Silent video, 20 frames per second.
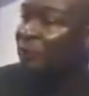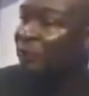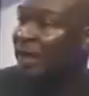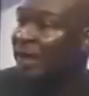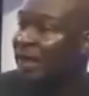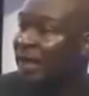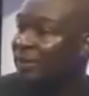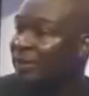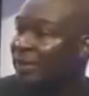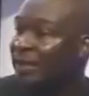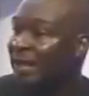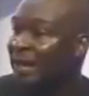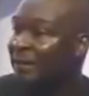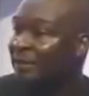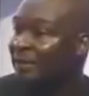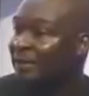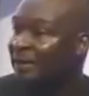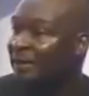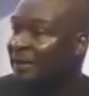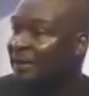life together with
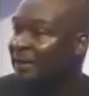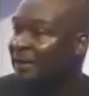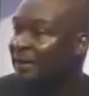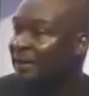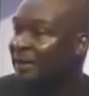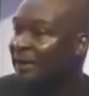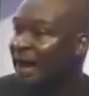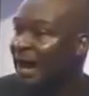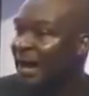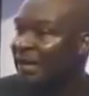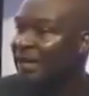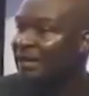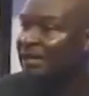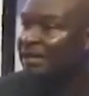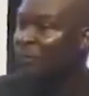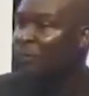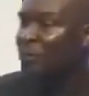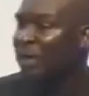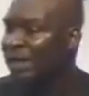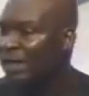them. And they
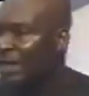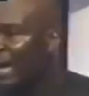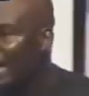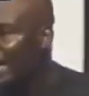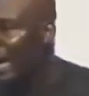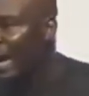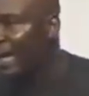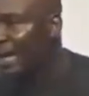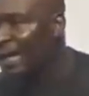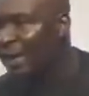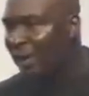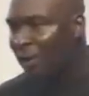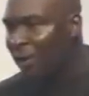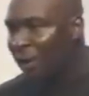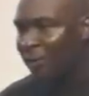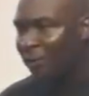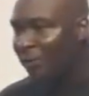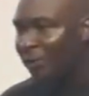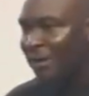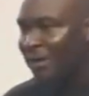say, we hear that they
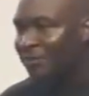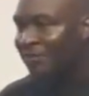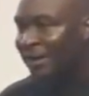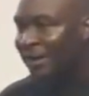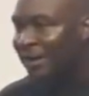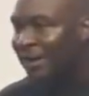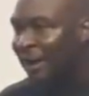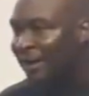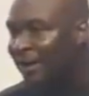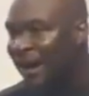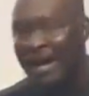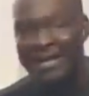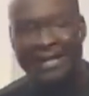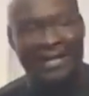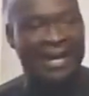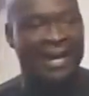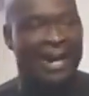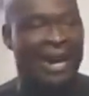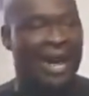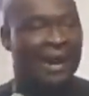call you reverend now,
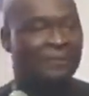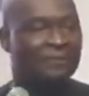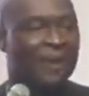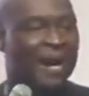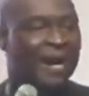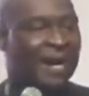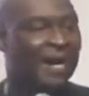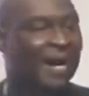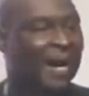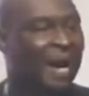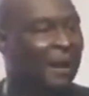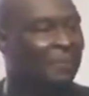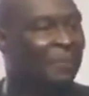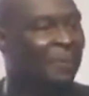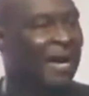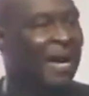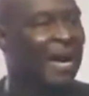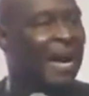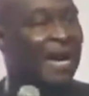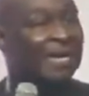and they laugh and clap
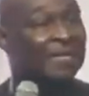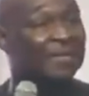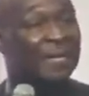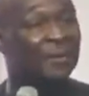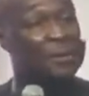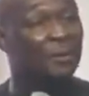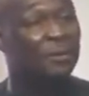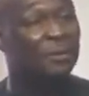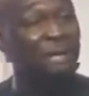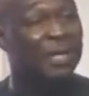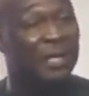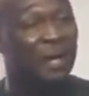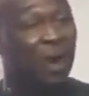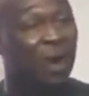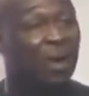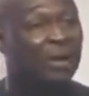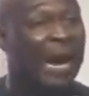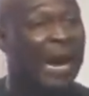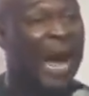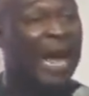and say, you mean
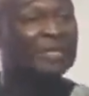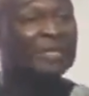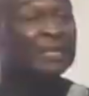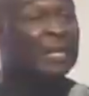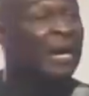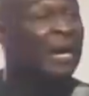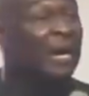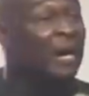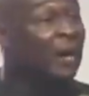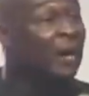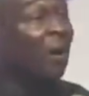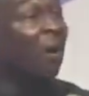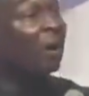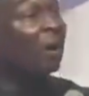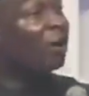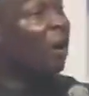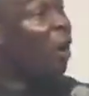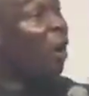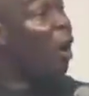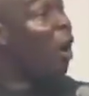all
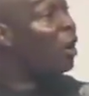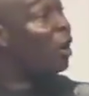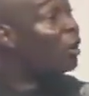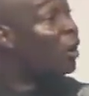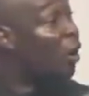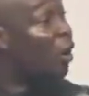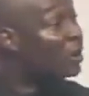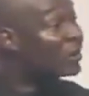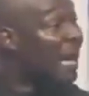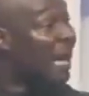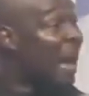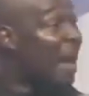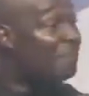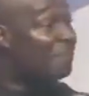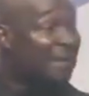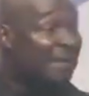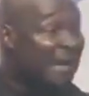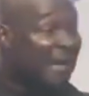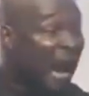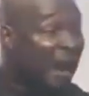God's
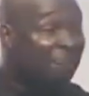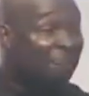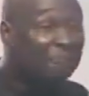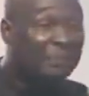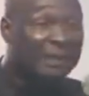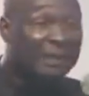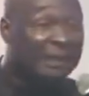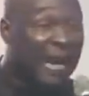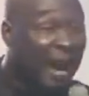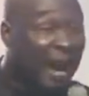army have